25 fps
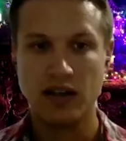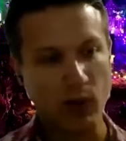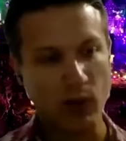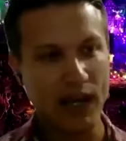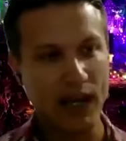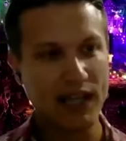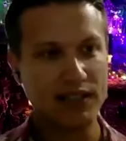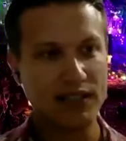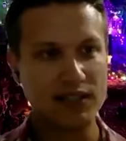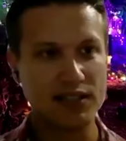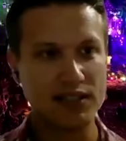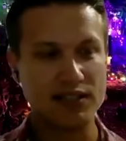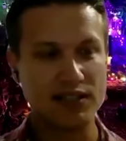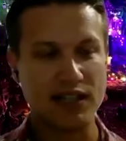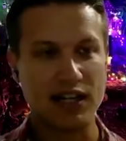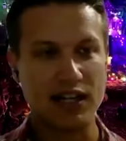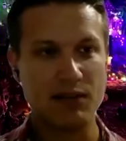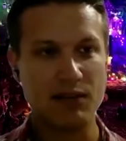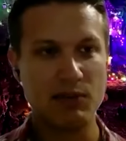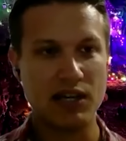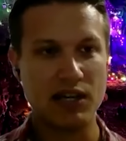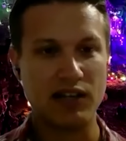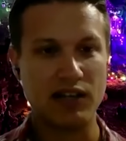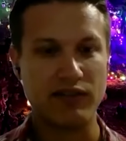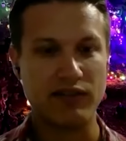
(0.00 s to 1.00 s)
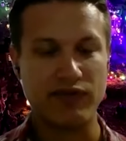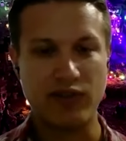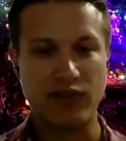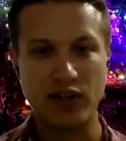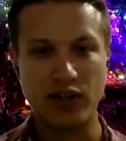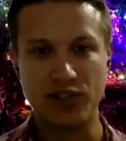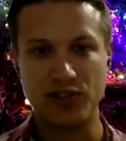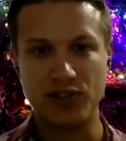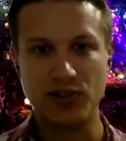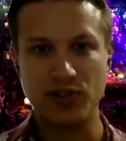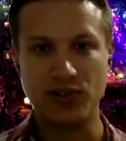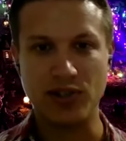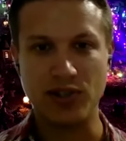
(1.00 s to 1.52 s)
way, it does kind of make it
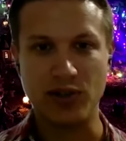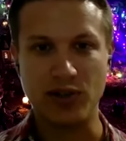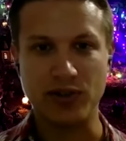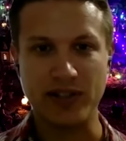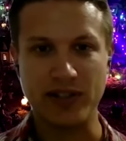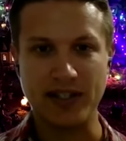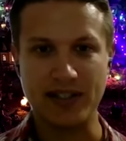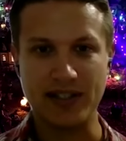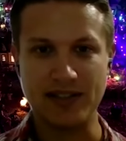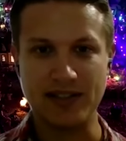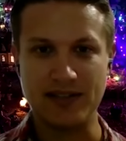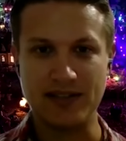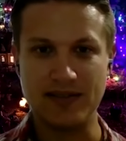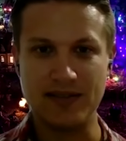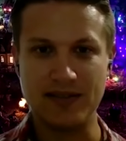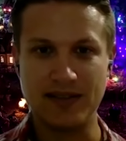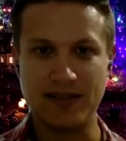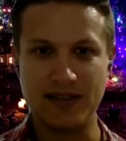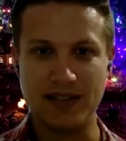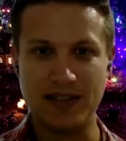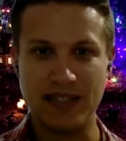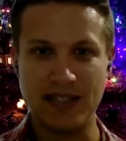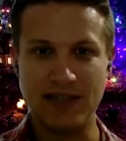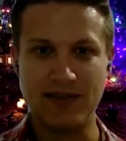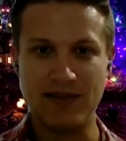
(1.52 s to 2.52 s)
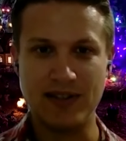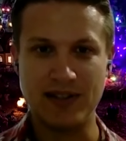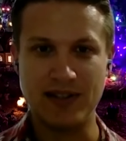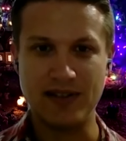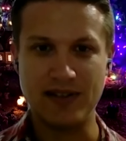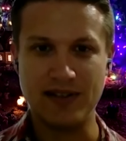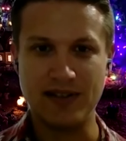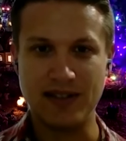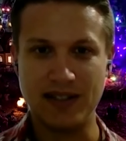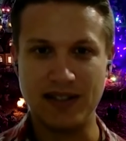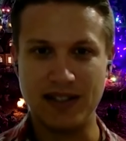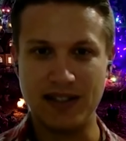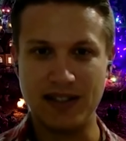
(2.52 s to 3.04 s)
fun too, though, that it,
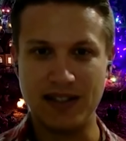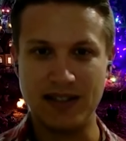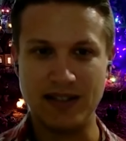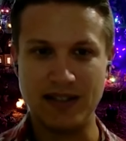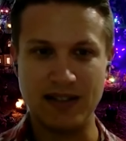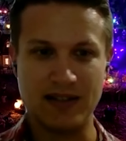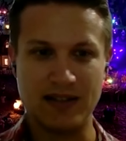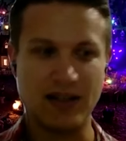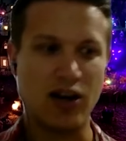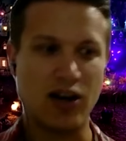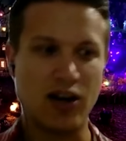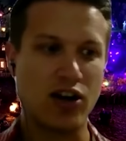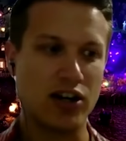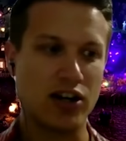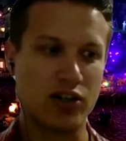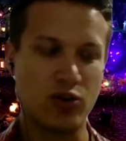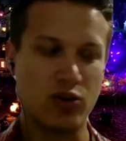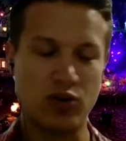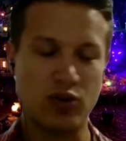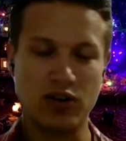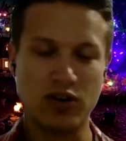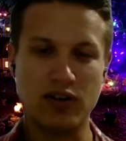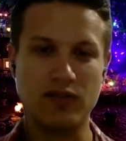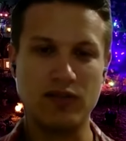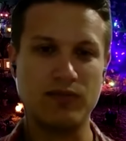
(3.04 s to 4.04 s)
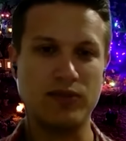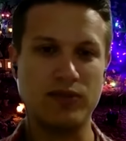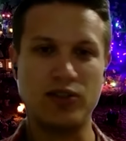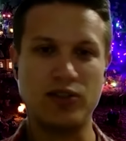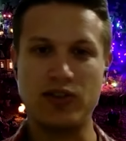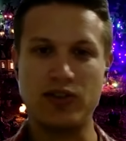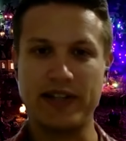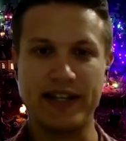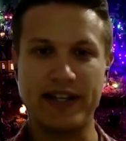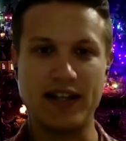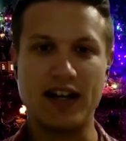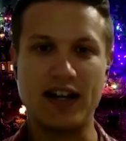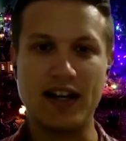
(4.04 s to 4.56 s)
even if the hardcore, you
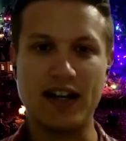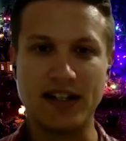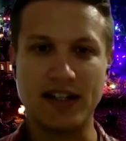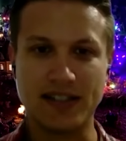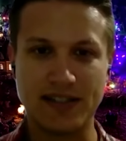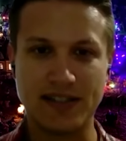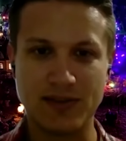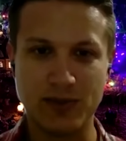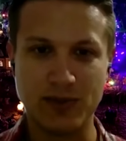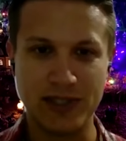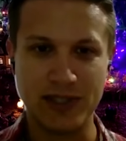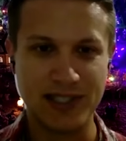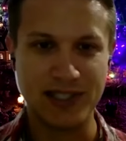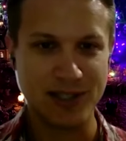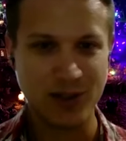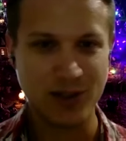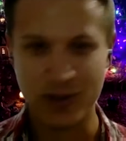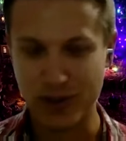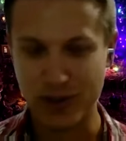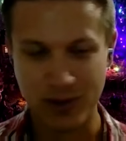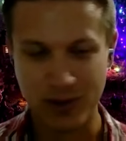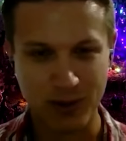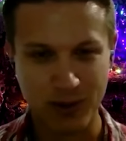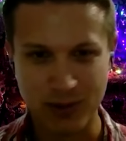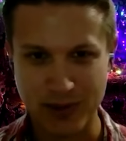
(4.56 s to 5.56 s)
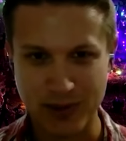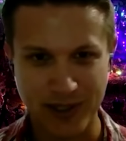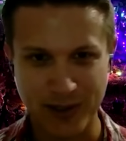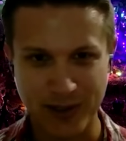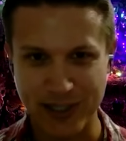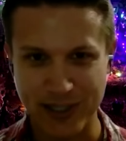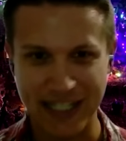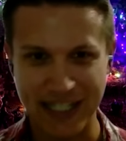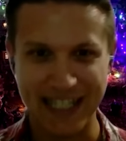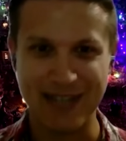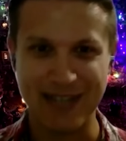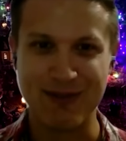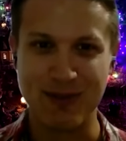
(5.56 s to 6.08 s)
know, like us, we still don't know what we're
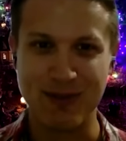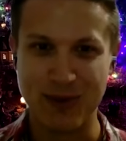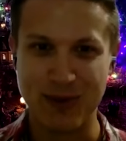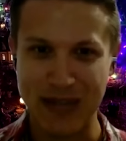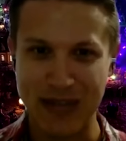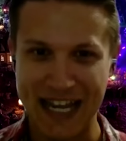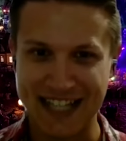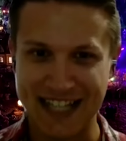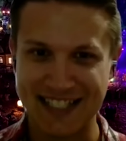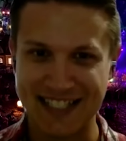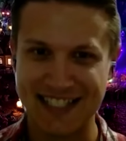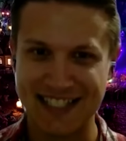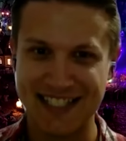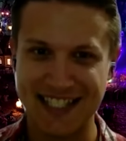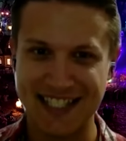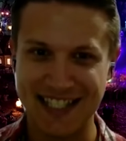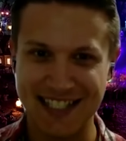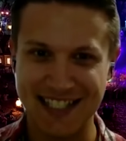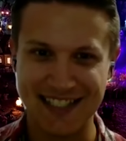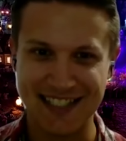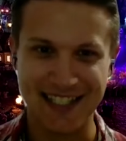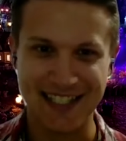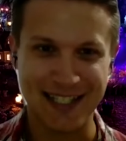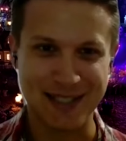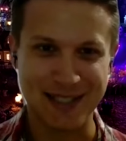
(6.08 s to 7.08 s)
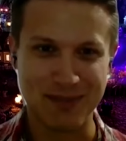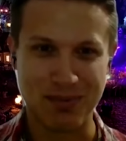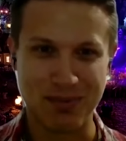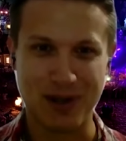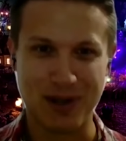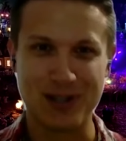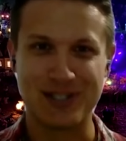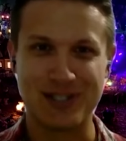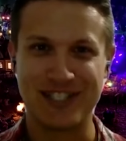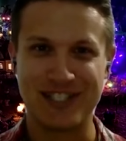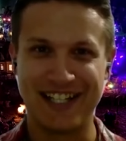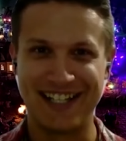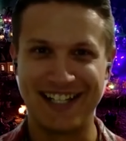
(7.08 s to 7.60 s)
going to get when we actually see these things in
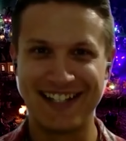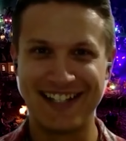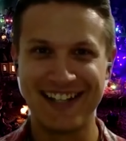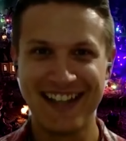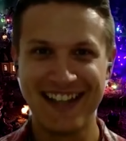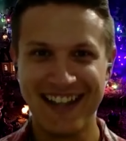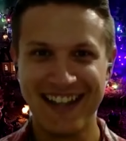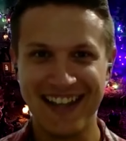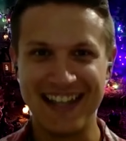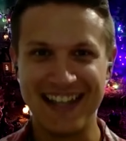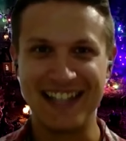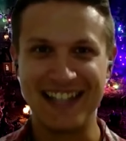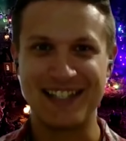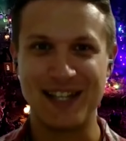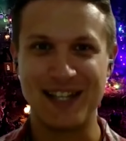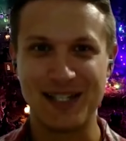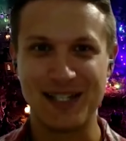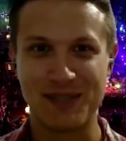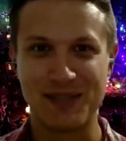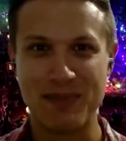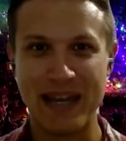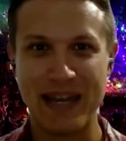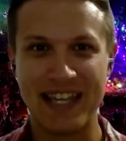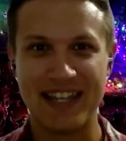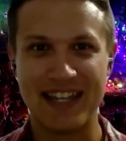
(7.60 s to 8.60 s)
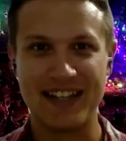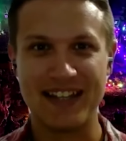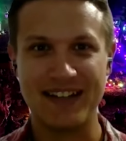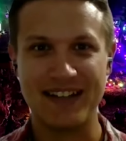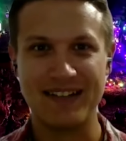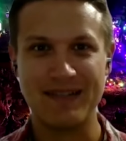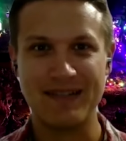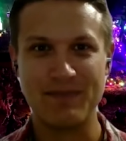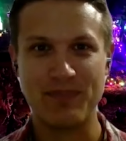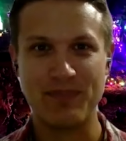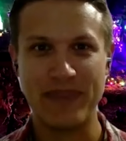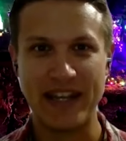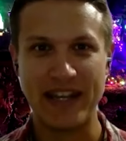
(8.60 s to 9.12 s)
person. It does make
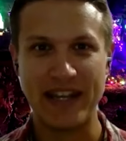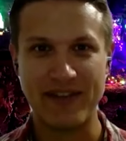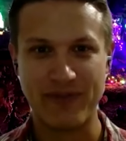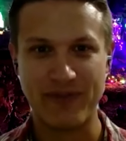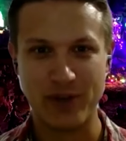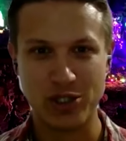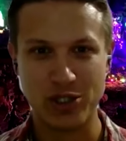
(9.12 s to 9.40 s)
it that True.